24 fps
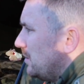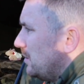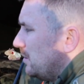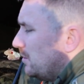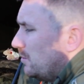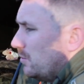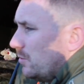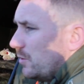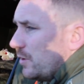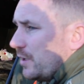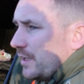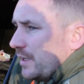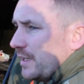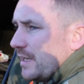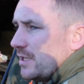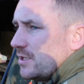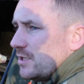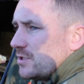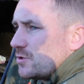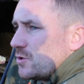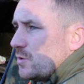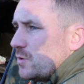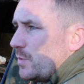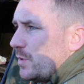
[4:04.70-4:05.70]
I'm going to get
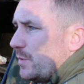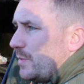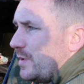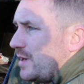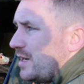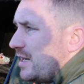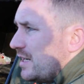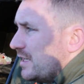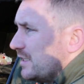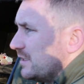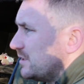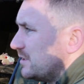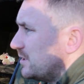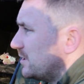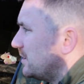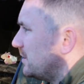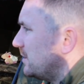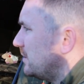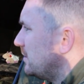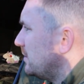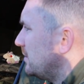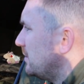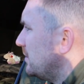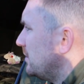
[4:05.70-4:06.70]
us a couple of bites.
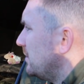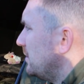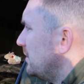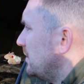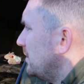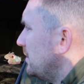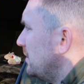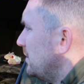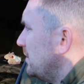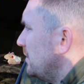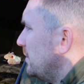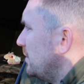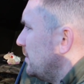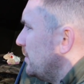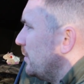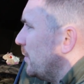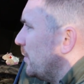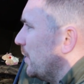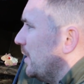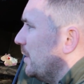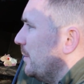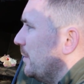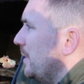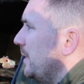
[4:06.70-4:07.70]

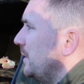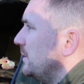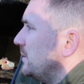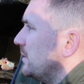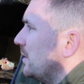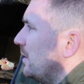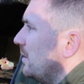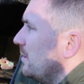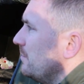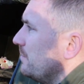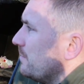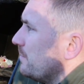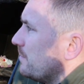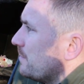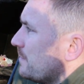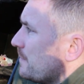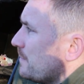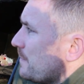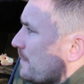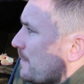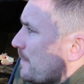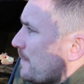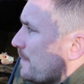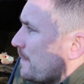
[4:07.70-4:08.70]
But in the meantime,
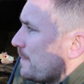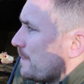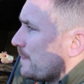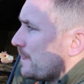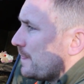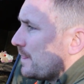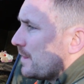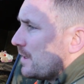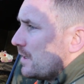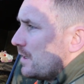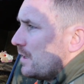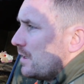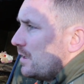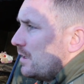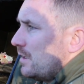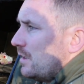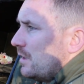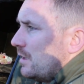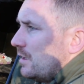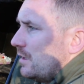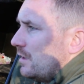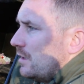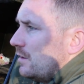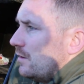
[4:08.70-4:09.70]

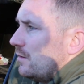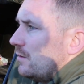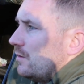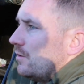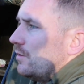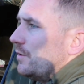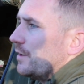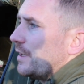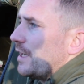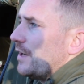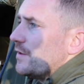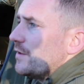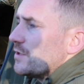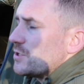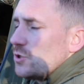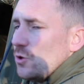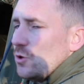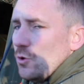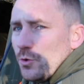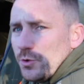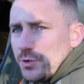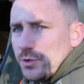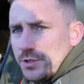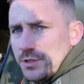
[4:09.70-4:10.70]
I'm going to get this
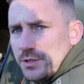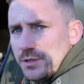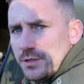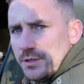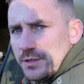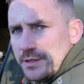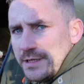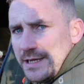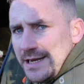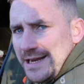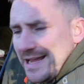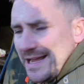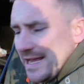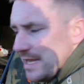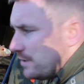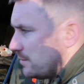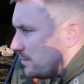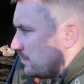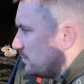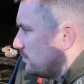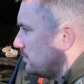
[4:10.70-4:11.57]
cooked, get it out,